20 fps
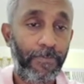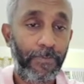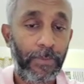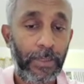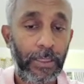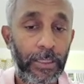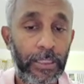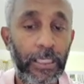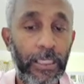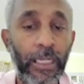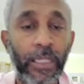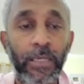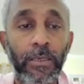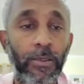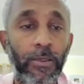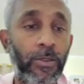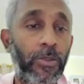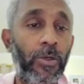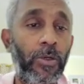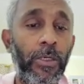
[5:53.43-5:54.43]
Still the
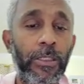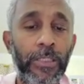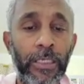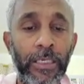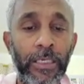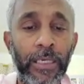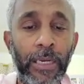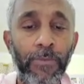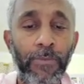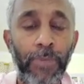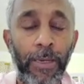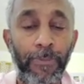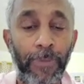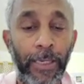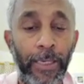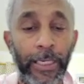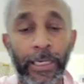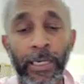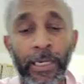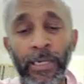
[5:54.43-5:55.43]
control is retained by
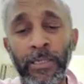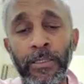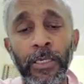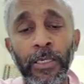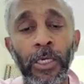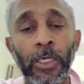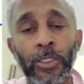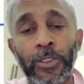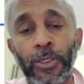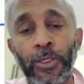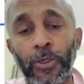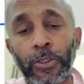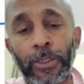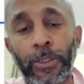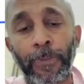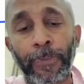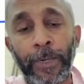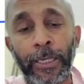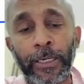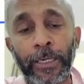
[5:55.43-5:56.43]
parent. So the
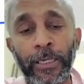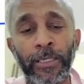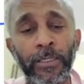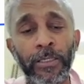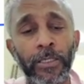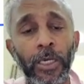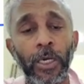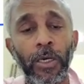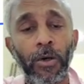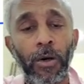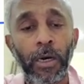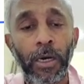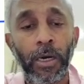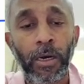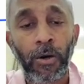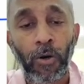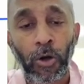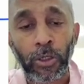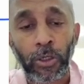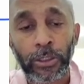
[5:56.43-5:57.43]
parent
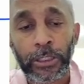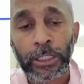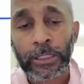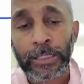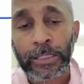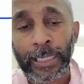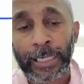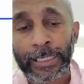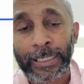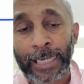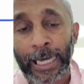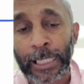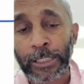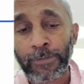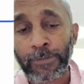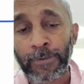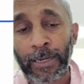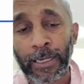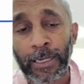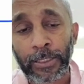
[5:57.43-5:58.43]
on this date as
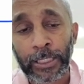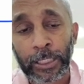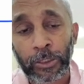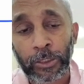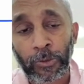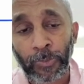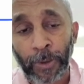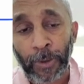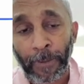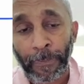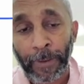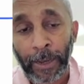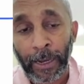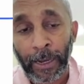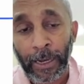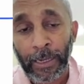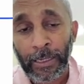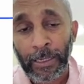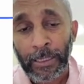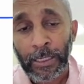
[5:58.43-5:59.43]
well need to
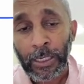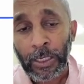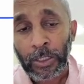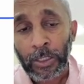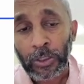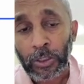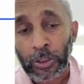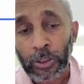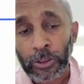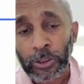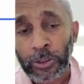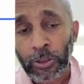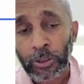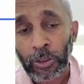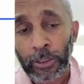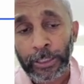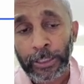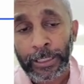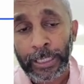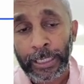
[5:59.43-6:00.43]
prepare
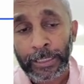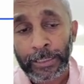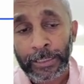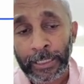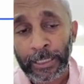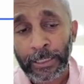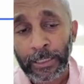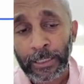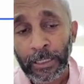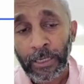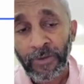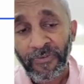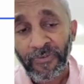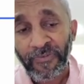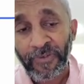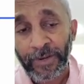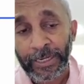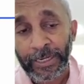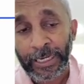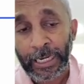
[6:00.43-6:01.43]
consolidated
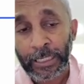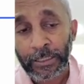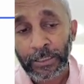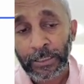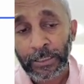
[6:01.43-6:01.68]
financial